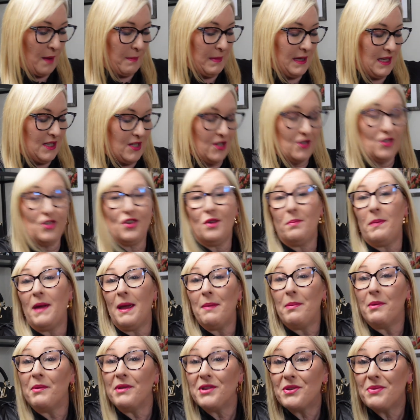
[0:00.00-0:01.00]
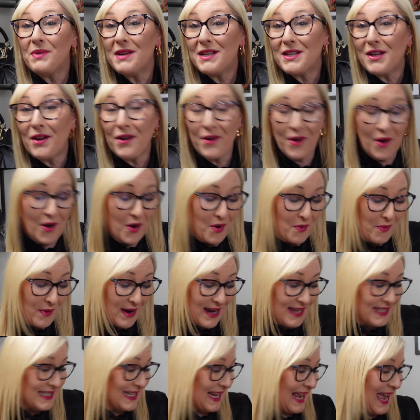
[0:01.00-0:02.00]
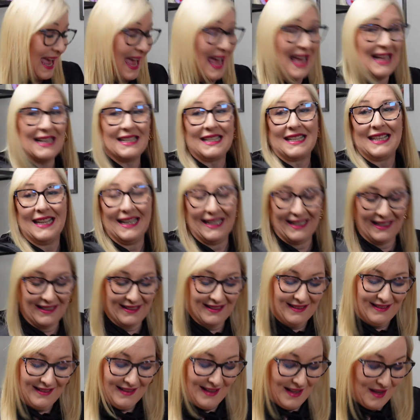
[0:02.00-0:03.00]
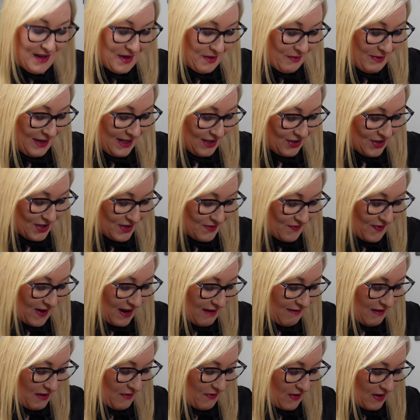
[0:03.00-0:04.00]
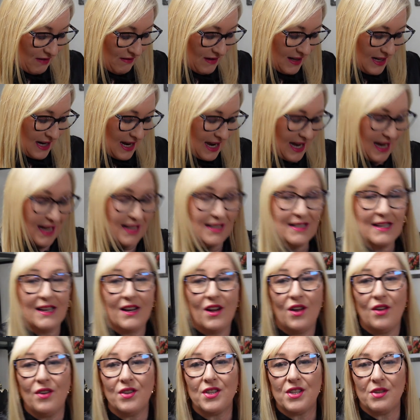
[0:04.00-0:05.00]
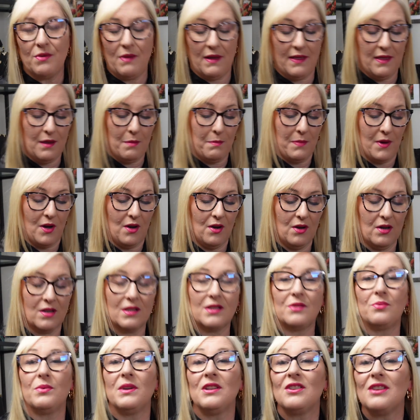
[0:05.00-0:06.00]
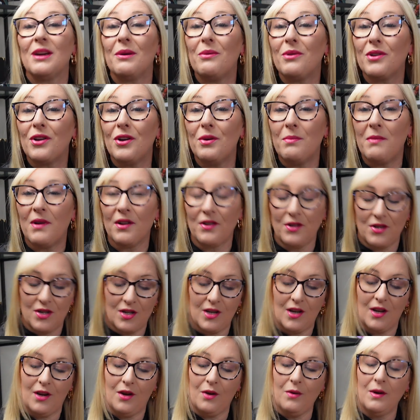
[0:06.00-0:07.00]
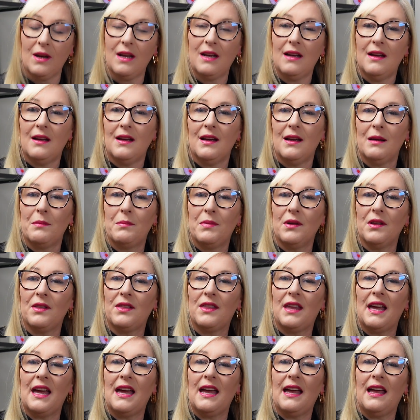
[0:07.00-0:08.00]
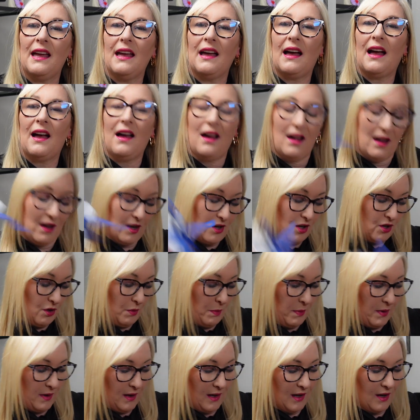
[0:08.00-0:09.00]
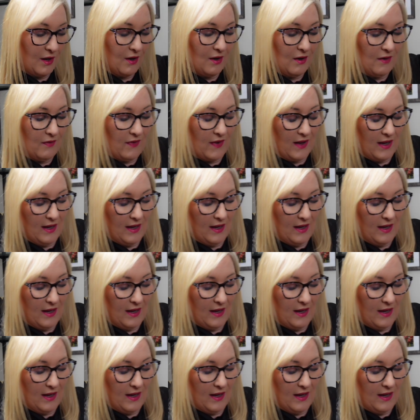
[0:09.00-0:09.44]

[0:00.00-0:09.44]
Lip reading: tissue paper, which we don't always get, which is very, very nice. And also in the box, which I will come on to, but there are a couple of